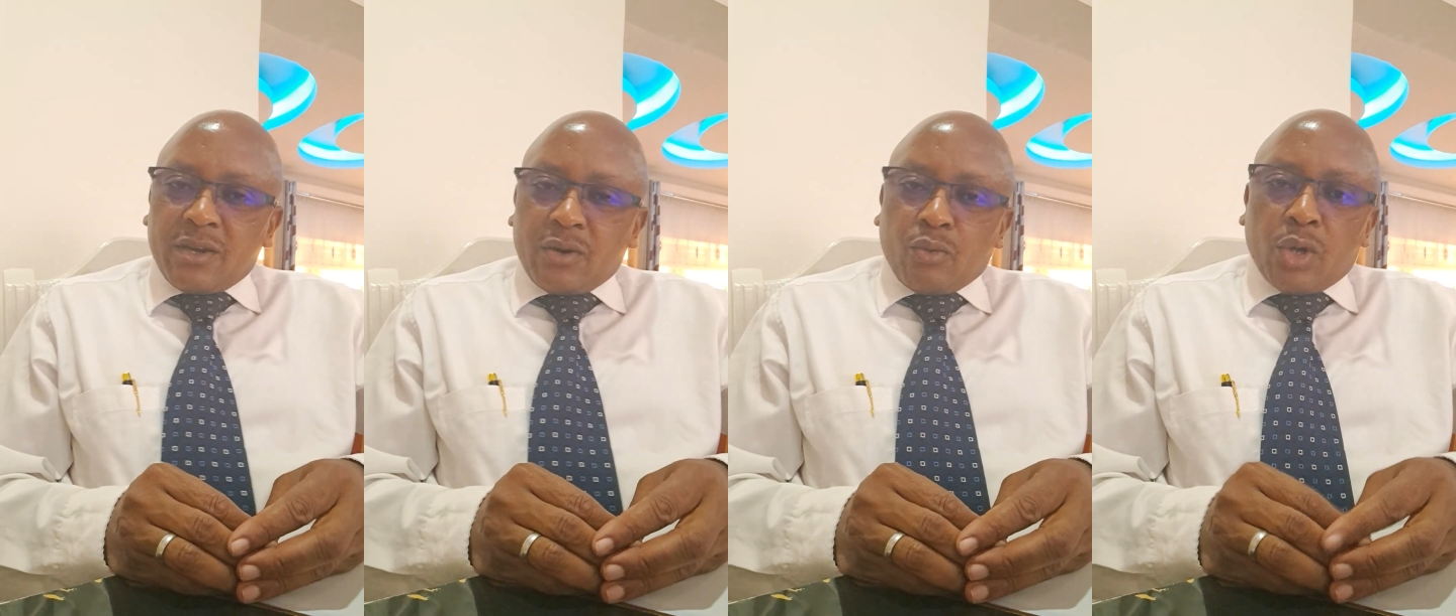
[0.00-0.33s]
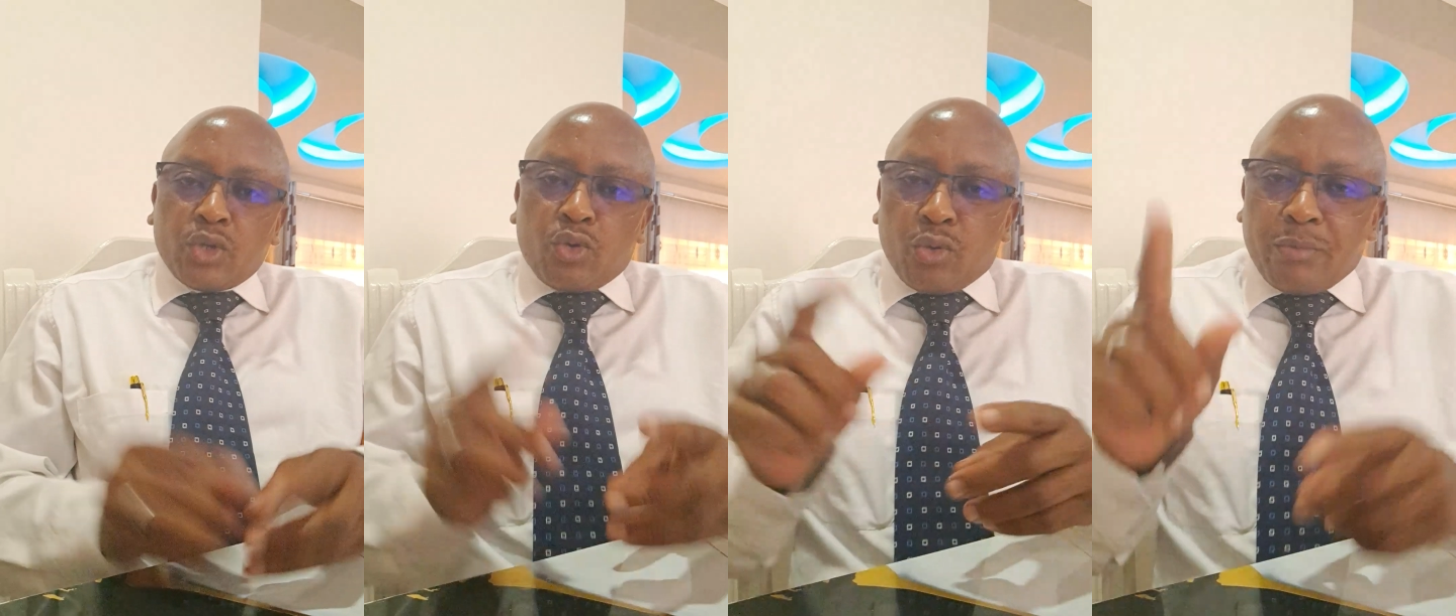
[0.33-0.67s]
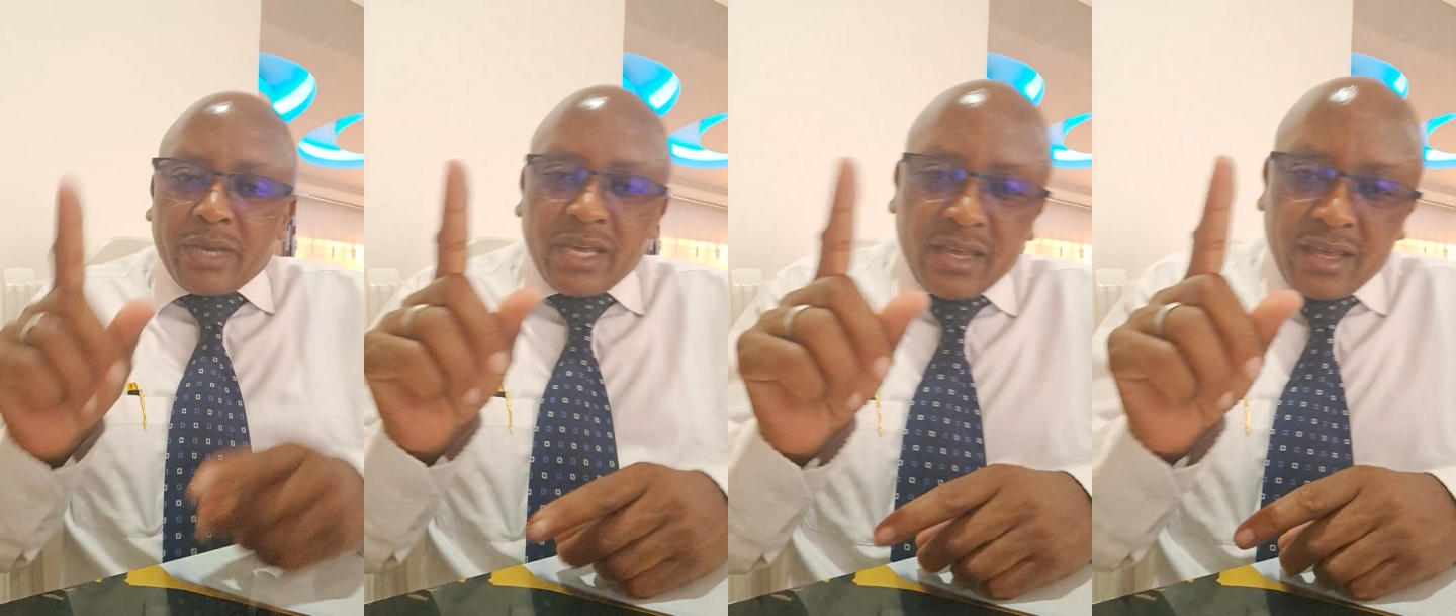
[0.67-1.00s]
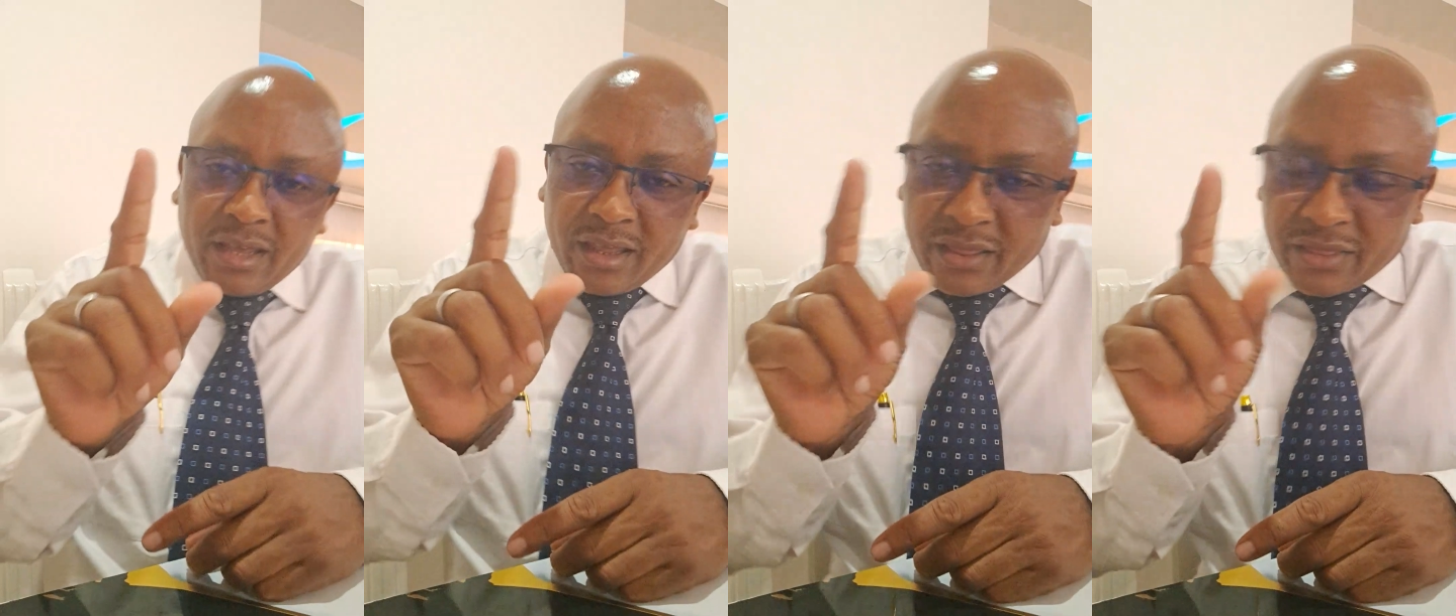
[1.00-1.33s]
What could be
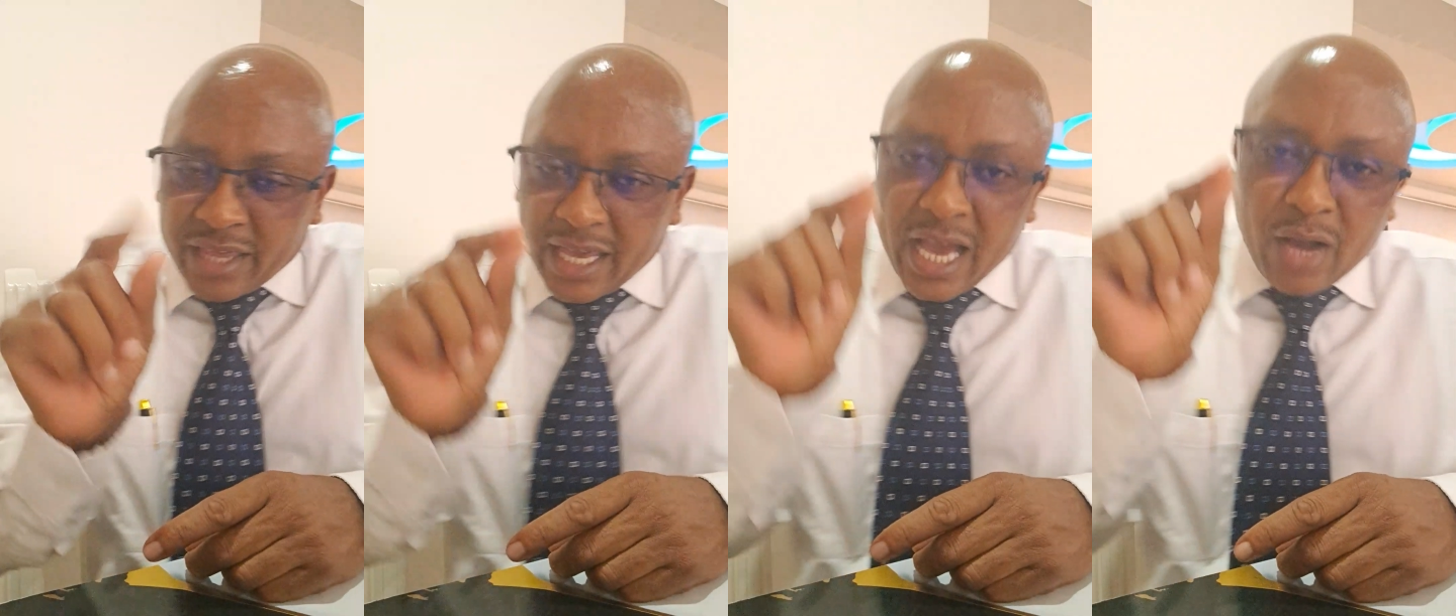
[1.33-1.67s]
their